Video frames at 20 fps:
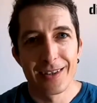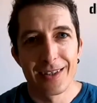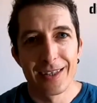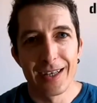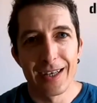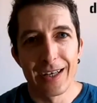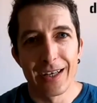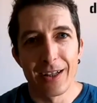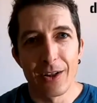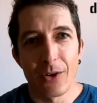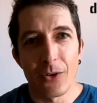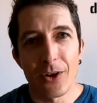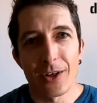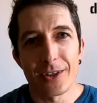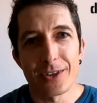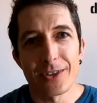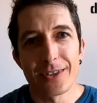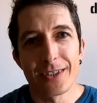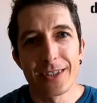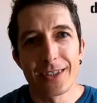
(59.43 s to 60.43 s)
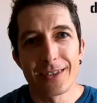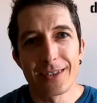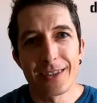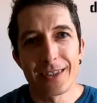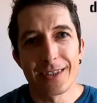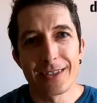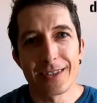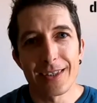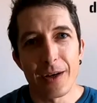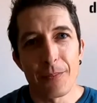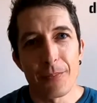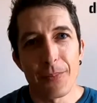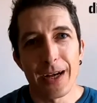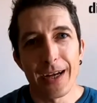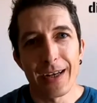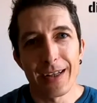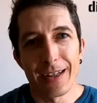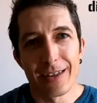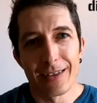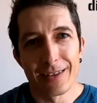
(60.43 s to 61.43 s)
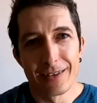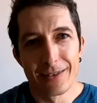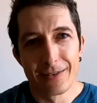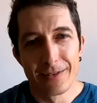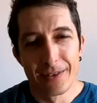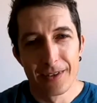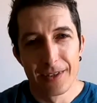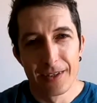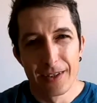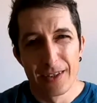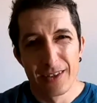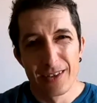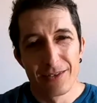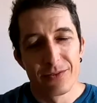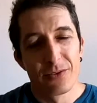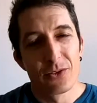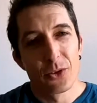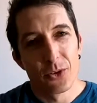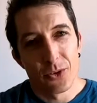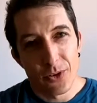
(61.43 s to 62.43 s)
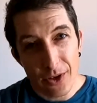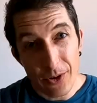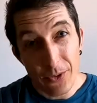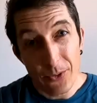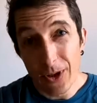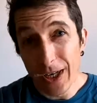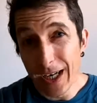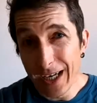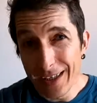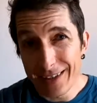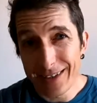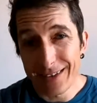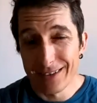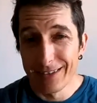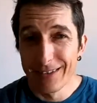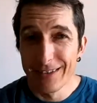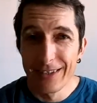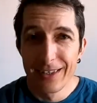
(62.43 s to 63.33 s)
The longest distance I paddled during a race